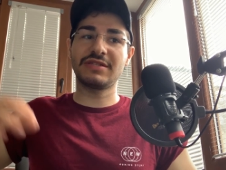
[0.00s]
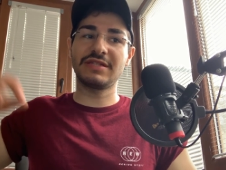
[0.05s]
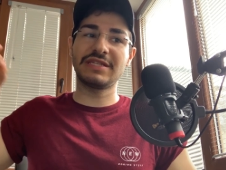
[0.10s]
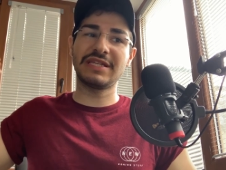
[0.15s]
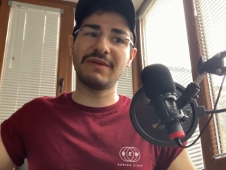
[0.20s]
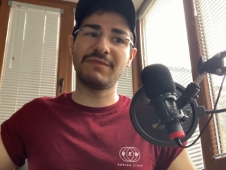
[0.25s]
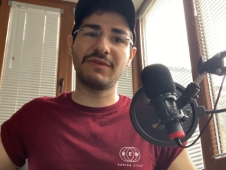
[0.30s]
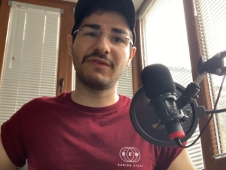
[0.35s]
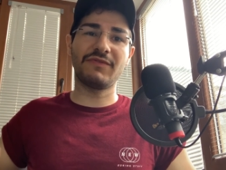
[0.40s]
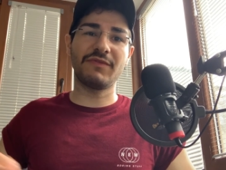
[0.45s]

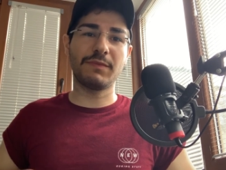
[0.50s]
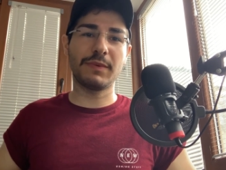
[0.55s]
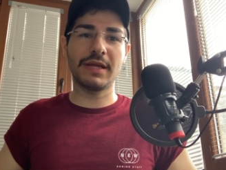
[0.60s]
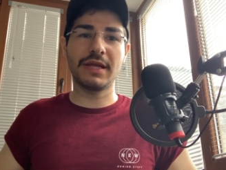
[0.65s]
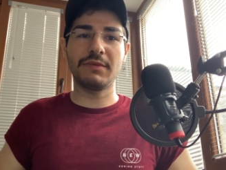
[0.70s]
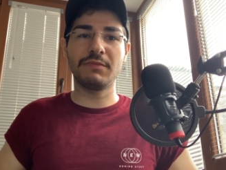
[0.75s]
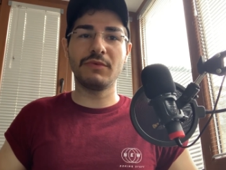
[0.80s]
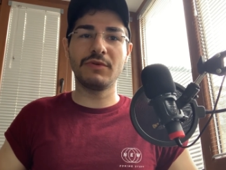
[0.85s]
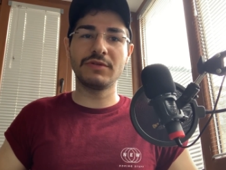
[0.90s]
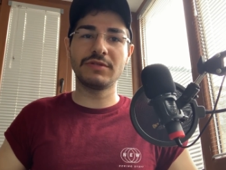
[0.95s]
disable if you're
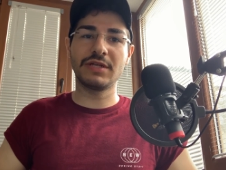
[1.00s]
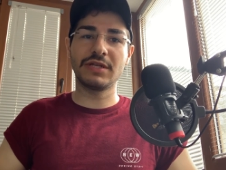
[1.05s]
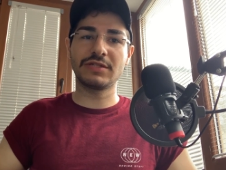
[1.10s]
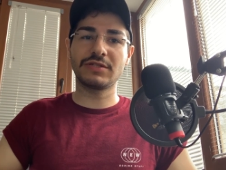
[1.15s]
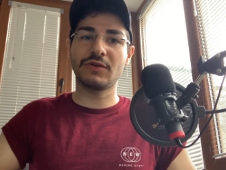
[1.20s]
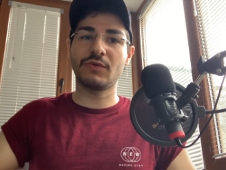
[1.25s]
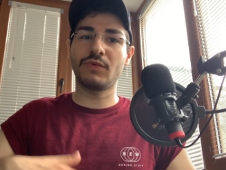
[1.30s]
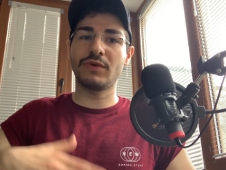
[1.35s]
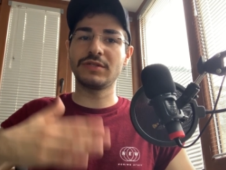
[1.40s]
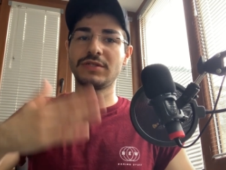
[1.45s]
playing music,
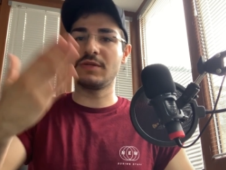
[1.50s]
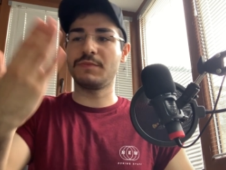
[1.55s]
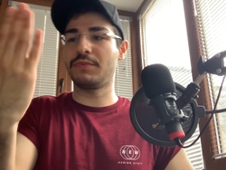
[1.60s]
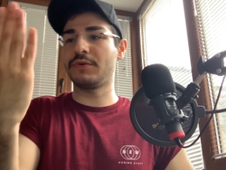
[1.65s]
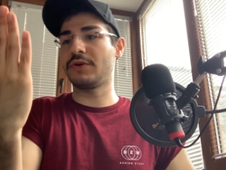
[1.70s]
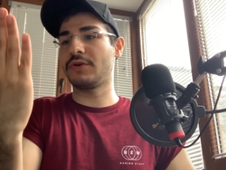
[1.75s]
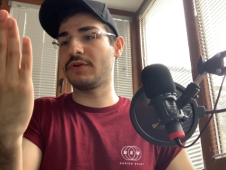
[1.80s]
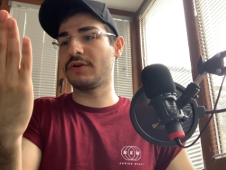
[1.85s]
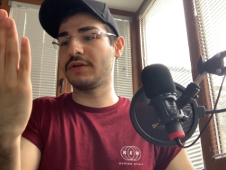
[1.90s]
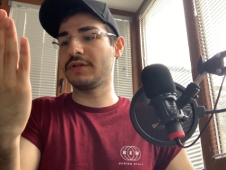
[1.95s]
so once you
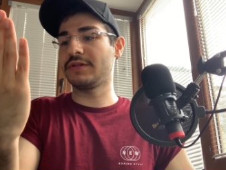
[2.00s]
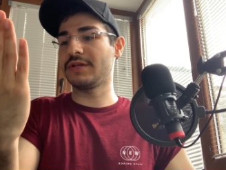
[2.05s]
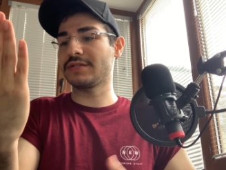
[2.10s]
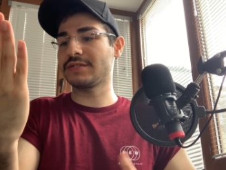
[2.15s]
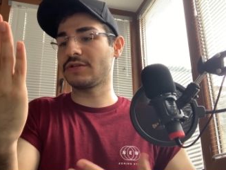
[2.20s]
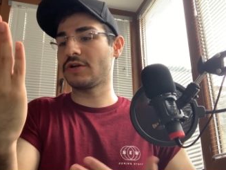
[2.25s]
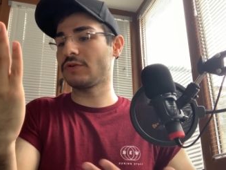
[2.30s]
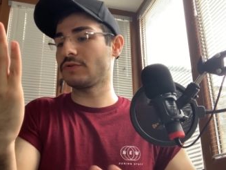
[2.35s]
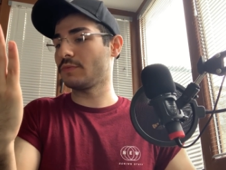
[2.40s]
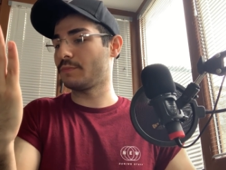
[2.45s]
put it on, it
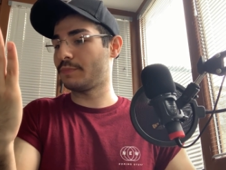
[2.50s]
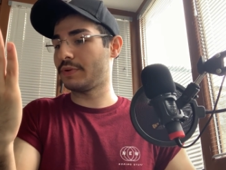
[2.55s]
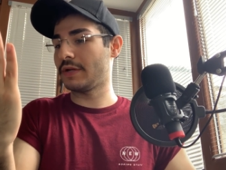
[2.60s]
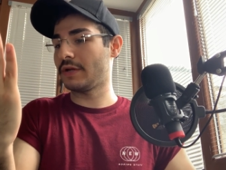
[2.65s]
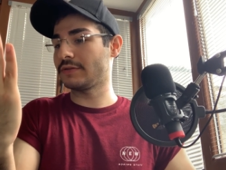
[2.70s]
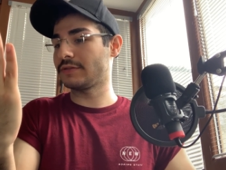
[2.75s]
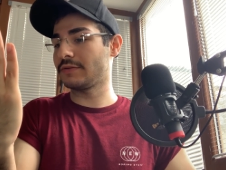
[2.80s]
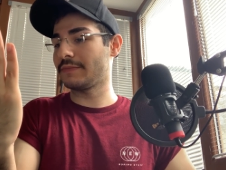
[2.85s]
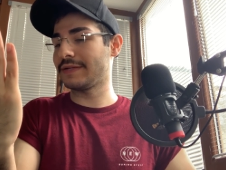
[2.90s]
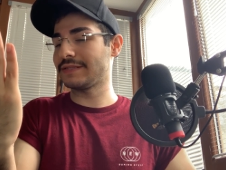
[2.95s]
doesn't
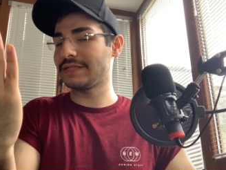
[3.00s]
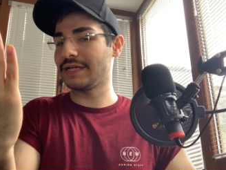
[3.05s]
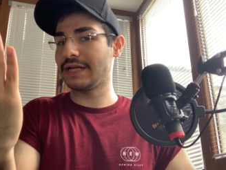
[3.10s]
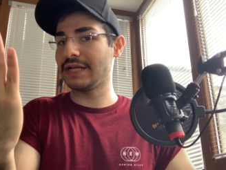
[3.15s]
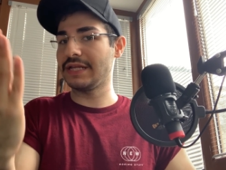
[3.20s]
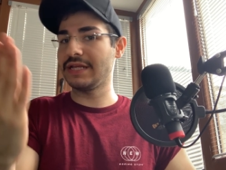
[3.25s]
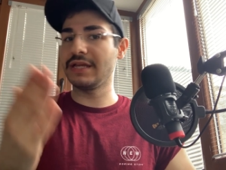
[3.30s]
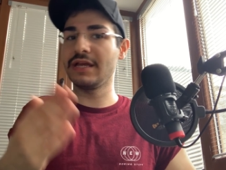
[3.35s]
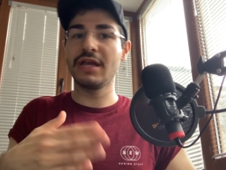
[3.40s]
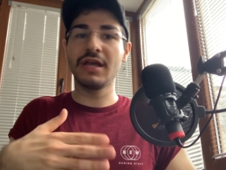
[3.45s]
open
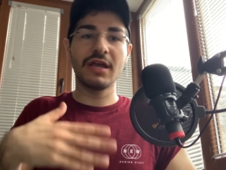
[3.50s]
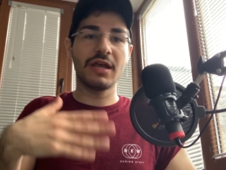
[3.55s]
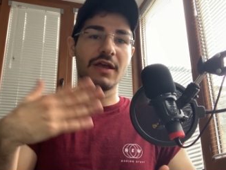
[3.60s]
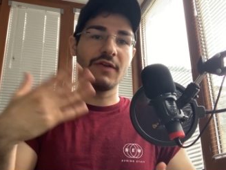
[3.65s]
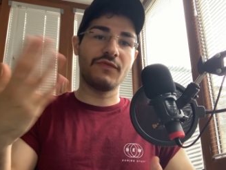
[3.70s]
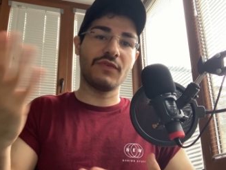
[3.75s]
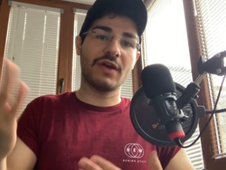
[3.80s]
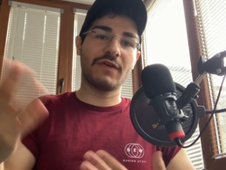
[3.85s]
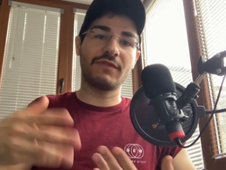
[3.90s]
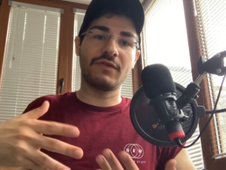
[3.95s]
automatically
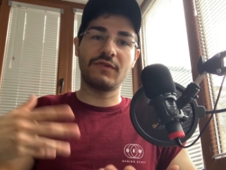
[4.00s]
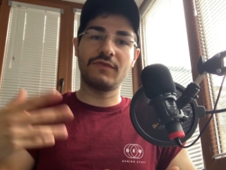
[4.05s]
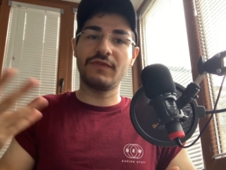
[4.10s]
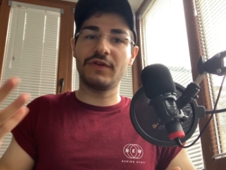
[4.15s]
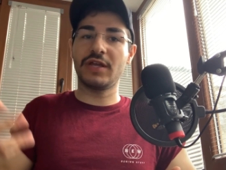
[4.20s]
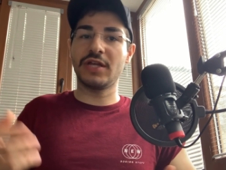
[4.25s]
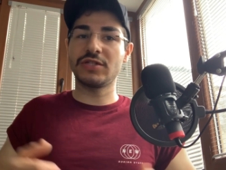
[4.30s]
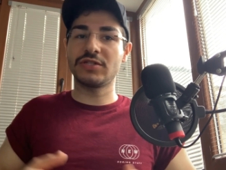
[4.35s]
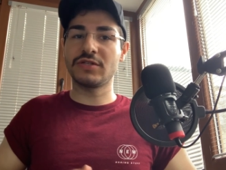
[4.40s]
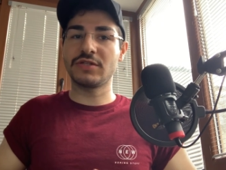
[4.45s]
if you have
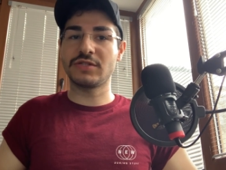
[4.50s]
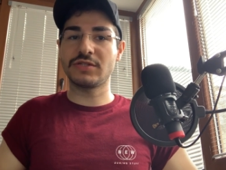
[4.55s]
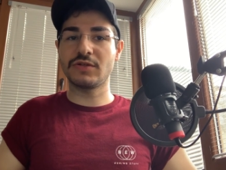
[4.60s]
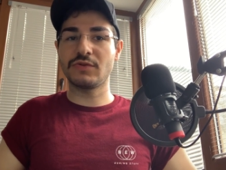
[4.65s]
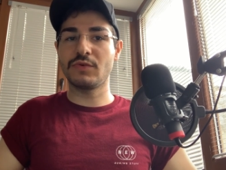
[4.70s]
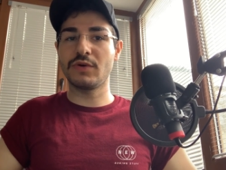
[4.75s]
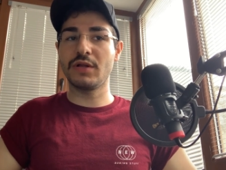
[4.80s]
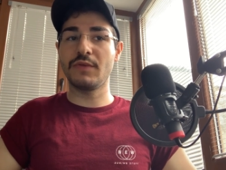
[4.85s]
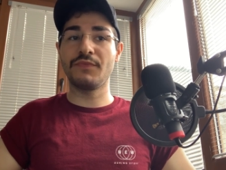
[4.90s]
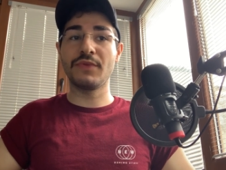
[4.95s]
notifications and
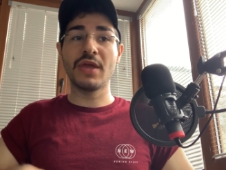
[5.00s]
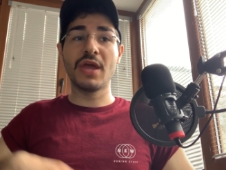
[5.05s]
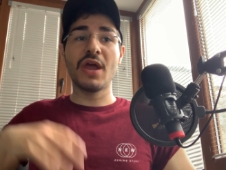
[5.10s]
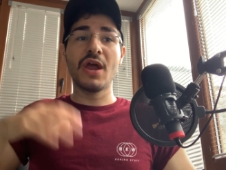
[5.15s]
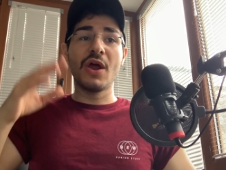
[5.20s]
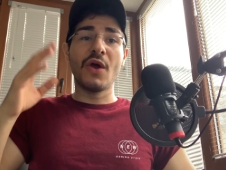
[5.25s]
so on.